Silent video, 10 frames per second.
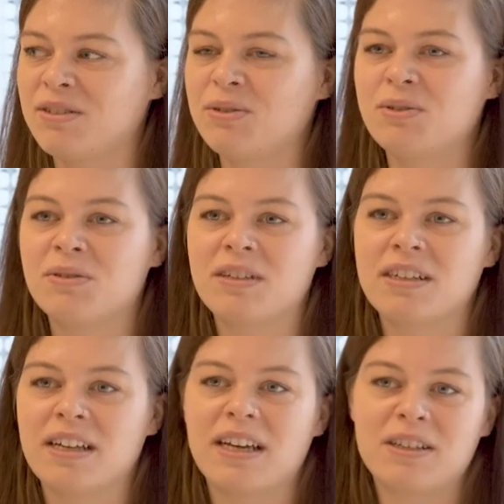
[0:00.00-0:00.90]
who
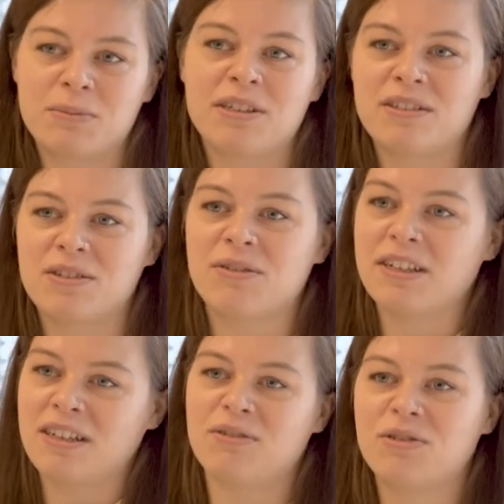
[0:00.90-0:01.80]
experienced
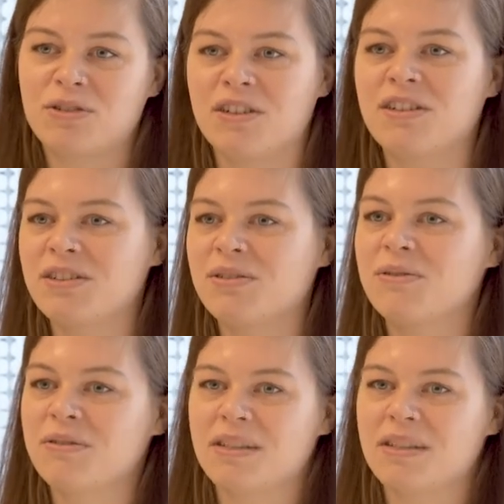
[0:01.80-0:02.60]
quite a lot of struggle.